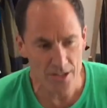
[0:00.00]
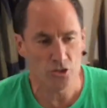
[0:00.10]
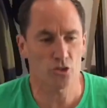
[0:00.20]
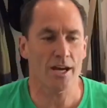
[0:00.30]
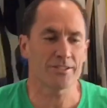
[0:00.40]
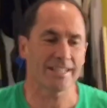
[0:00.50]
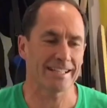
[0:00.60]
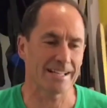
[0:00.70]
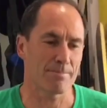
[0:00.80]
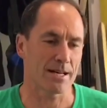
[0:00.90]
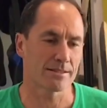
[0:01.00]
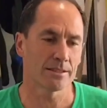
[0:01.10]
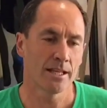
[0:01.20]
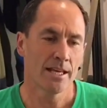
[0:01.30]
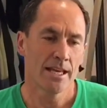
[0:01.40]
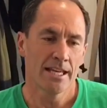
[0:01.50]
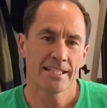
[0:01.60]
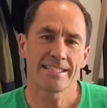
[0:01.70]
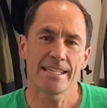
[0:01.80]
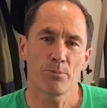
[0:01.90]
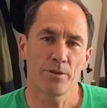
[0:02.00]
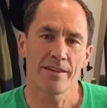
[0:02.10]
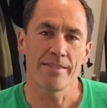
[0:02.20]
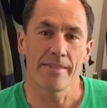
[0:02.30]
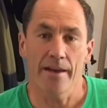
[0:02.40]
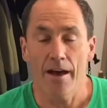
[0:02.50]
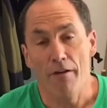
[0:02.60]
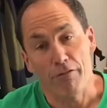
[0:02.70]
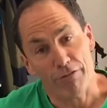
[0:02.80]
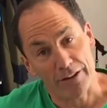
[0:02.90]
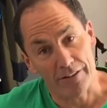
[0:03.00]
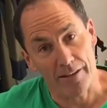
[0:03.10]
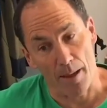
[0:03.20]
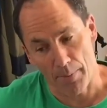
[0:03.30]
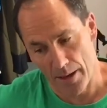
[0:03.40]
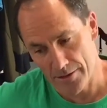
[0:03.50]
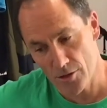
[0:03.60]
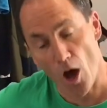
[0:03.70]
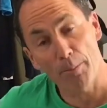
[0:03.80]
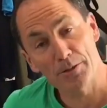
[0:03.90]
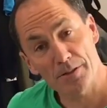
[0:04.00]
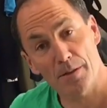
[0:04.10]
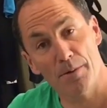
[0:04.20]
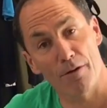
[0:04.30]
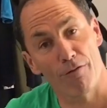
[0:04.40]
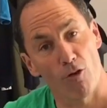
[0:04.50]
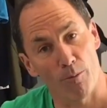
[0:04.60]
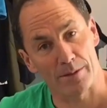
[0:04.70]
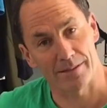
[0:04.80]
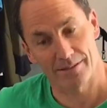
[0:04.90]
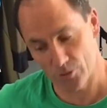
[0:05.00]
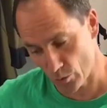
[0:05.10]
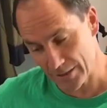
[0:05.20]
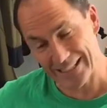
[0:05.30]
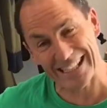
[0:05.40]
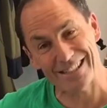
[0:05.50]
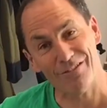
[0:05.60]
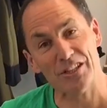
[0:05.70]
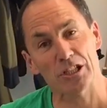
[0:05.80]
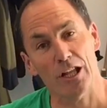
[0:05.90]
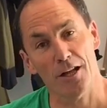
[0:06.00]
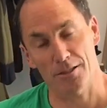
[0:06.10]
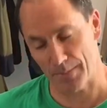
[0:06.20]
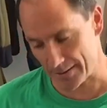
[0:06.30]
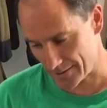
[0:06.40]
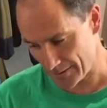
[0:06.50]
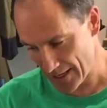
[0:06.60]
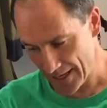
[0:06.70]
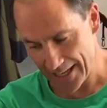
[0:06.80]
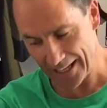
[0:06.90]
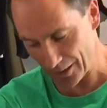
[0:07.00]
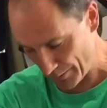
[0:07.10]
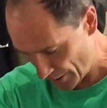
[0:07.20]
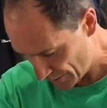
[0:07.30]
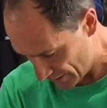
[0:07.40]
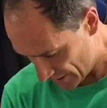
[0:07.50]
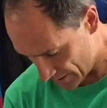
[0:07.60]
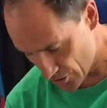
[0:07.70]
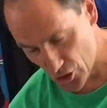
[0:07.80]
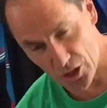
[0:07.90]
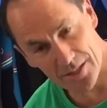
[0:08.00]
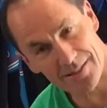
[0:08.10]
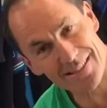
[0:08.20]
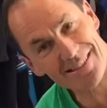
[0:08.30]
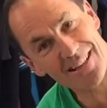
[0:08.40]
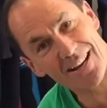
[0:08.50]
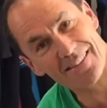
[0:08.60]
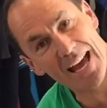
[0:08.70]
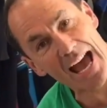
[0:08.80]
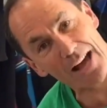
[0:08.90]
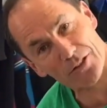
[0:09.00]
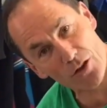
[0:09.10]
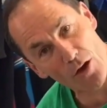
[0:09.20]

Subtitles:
try to get at a muscle deep within the front of the hip. It's the opposite of the piriformis. It's called the tensor fasciae lata muscle. Elbow just inside the outer